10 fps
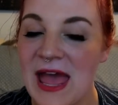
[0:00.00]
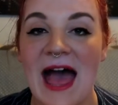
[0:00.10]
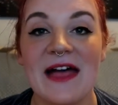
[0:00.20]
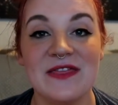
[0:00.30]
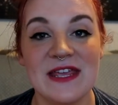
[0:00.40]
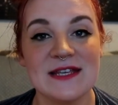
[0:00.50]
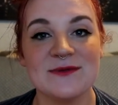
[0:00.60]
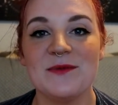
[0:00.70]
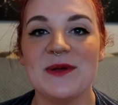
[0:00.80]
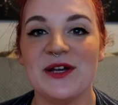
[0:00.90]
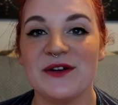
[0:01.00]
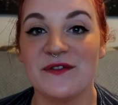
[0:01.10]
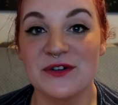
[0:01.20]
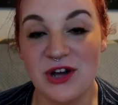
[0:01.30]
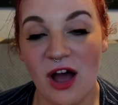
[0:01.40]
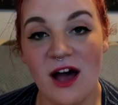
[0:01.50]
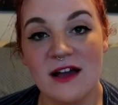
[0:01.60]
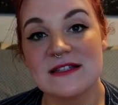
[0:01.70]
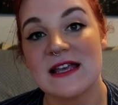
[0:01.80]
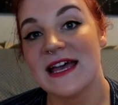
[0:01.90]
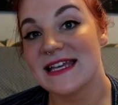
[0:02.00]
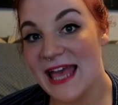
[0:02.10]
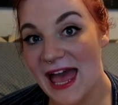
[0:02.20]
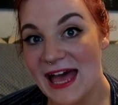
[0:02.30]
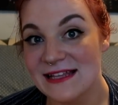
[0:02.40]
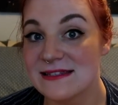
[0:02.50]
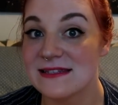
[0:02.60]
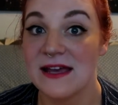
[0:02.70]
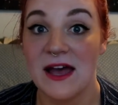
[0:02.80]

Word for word: And these would be good for dogs, cats,